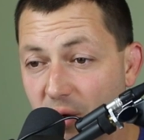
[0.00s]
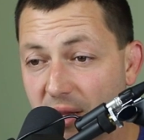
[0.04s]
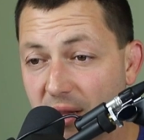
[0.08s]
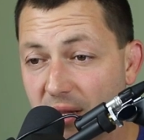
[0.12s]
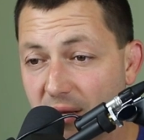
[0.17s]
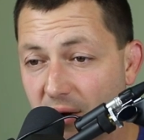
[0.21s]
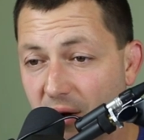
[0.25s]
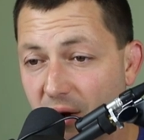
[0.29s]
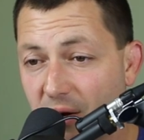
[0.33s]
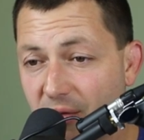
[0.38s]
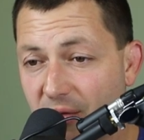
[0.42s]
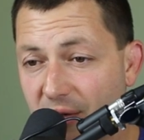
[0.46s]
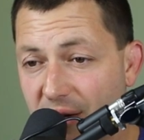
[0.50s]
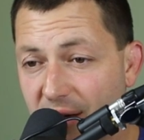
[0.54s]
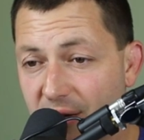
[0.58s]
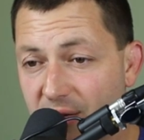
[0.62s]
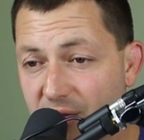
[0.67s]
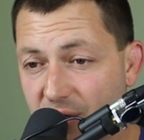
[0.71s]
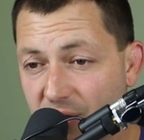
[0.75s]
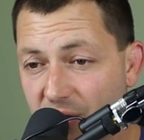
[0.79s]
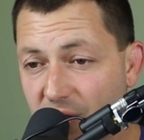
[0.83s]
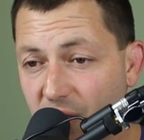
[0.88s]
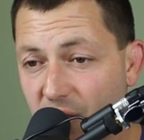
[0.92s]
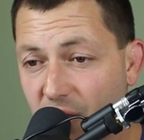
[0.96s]
really are there
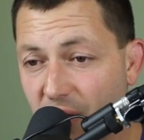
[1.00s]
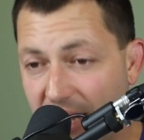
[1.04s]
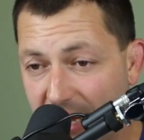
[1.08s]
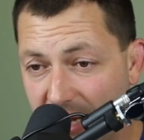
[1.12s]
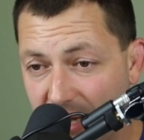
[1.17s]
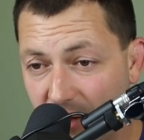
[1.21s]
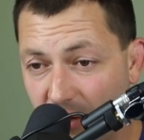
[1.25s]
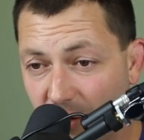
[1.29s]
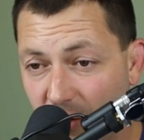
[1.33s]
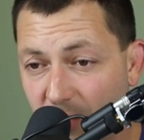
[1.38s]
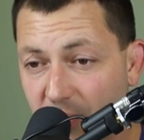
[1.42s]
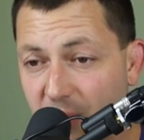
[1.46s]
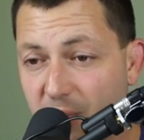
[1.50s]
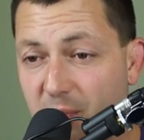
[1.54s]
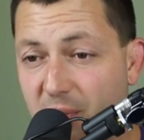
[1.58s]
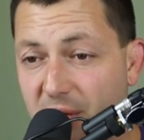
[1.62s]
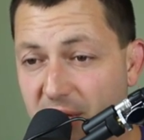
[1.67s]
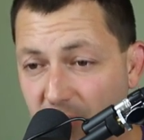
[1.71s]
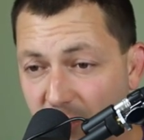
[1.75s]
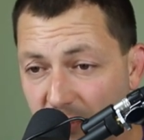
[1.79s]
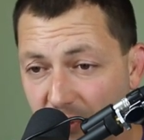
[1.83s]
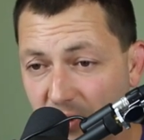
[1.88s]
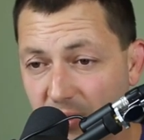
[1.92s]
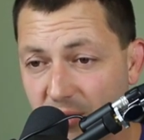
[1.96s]
to help
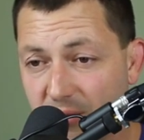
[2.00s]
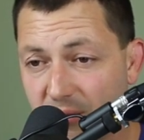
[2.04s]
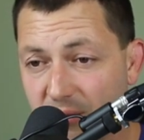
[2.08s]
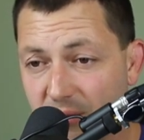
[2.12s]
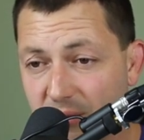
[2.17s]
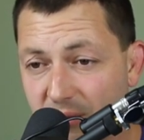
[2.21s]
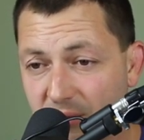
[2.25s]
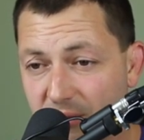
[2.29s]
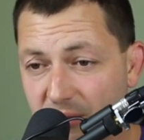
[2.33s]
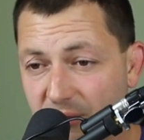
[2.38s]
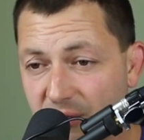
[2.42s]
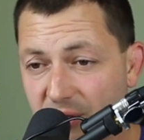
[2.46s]
people,